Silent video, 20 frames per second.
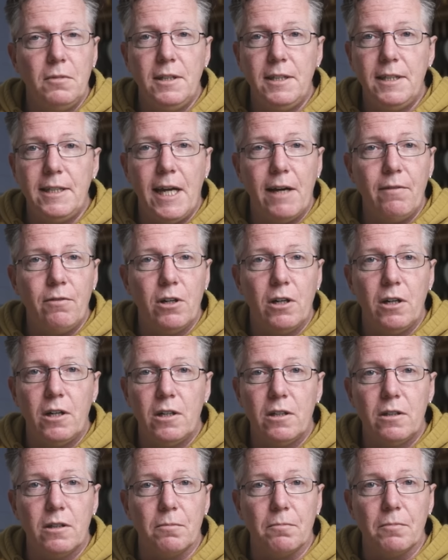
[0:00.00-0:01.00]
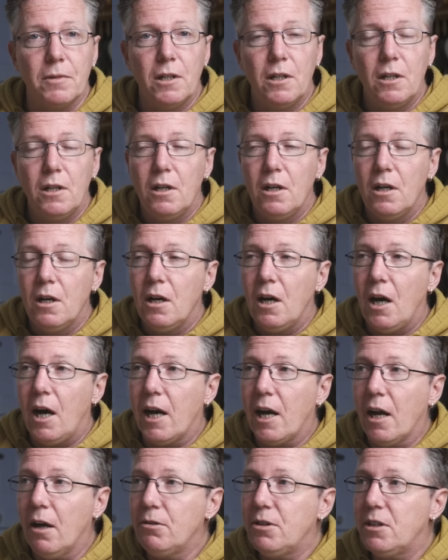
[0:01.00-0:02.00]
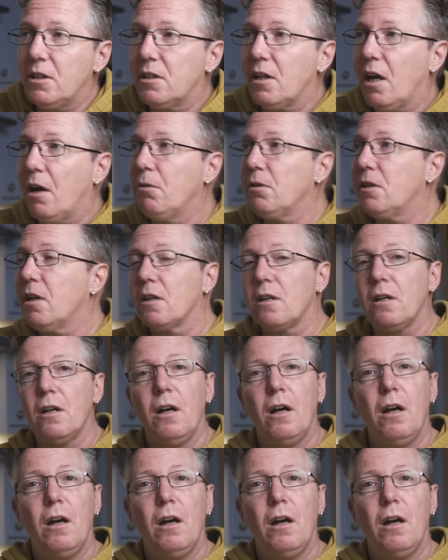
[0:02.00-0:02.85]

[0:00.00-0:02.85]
never heard of them. And I was like,